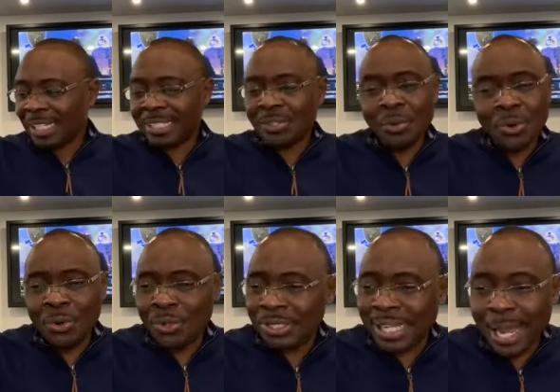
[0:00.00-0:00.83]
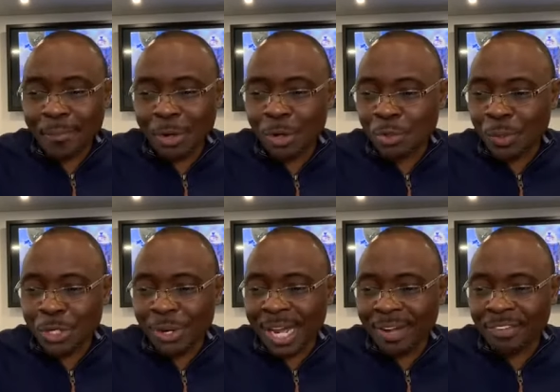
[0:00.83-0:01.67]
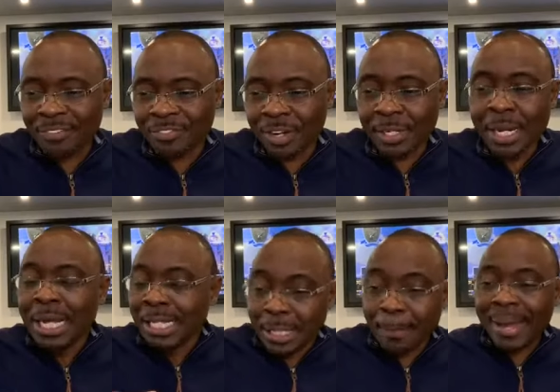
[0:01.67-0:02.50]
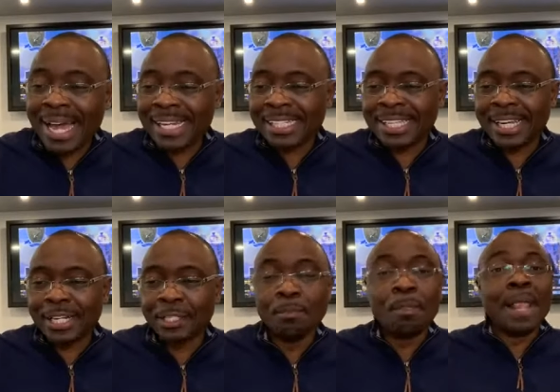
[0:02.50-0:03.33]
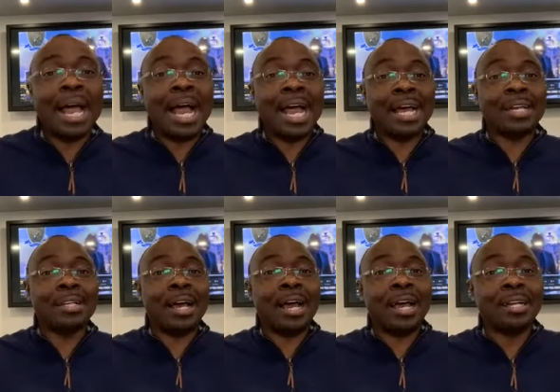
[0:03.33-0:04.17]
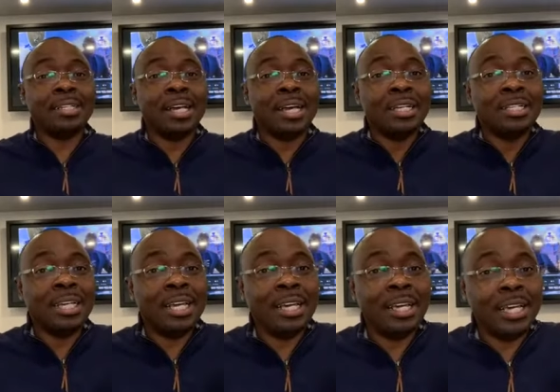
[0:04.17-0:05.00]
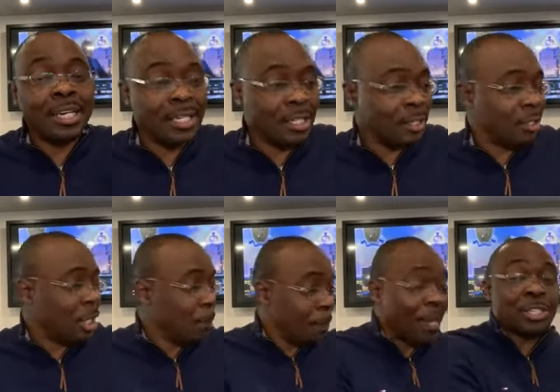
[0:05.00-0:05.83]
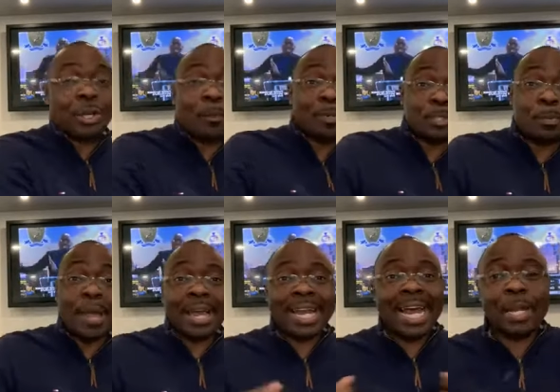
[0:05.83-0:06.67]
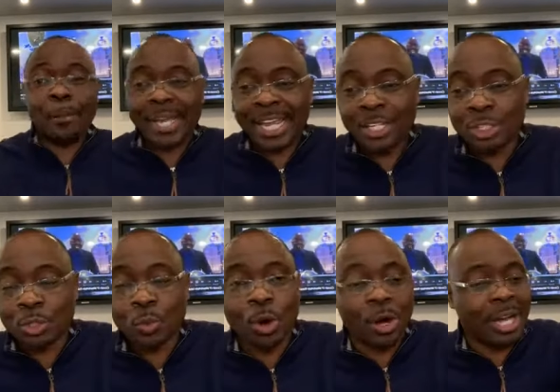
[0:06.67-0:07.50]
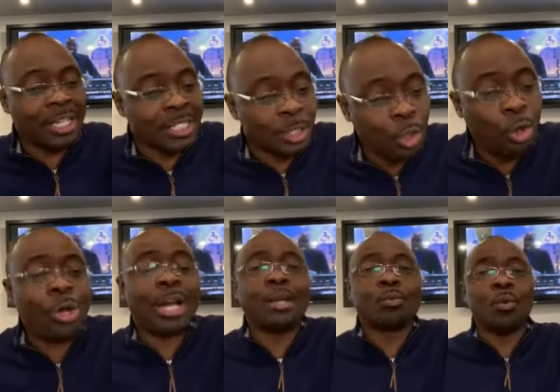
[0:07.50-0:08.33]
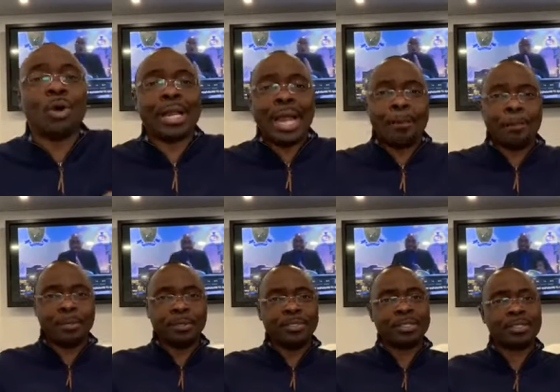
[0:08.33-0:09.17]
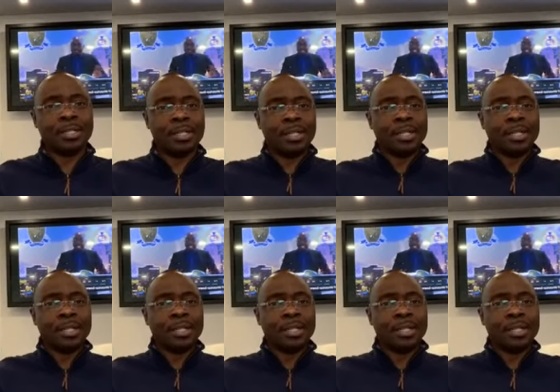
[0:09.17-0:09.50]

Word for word: it's oh time goes when you're having fun the man is healed and and the he, he picks up his bed and he begins to walk look at what happens